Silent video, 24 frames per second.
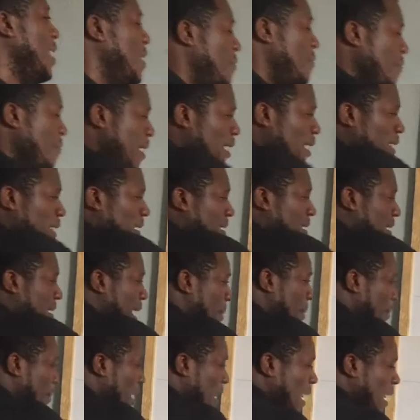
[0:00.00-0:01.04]
mean the
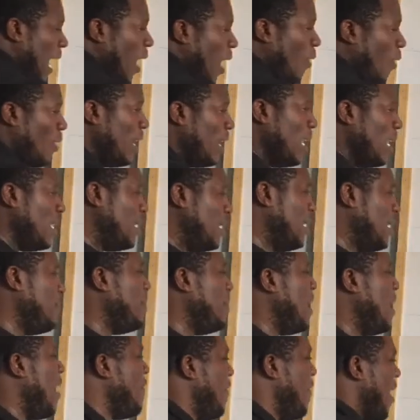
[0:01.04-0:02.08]
same. Now, in
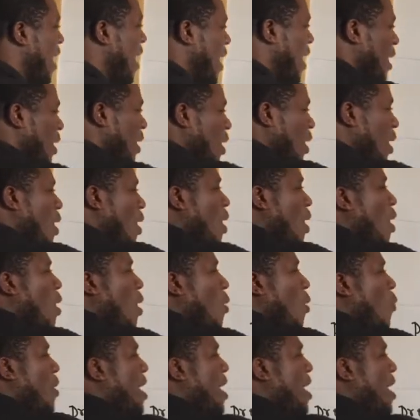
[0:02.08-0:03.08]
similar vein, we